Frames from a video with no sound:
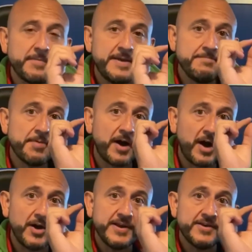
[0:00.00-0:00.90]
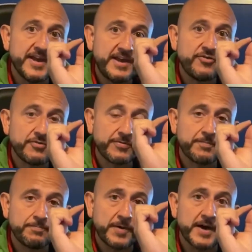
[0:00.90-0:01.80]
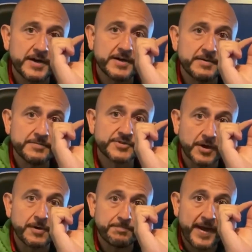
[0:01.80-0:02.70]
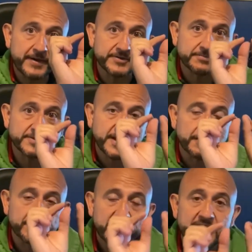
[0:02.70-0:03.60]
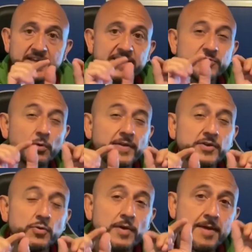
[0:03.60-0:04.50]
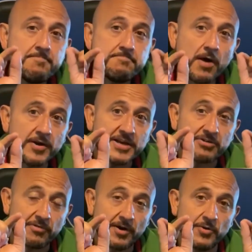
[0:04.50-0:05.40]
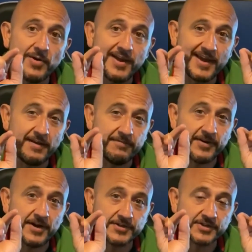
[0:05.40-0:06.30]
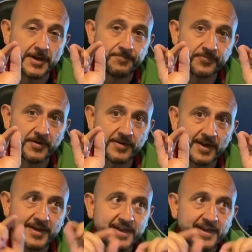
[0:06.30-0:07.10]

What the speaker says: behind each of the solar panels themselves is what they call a micro inverter. Okay,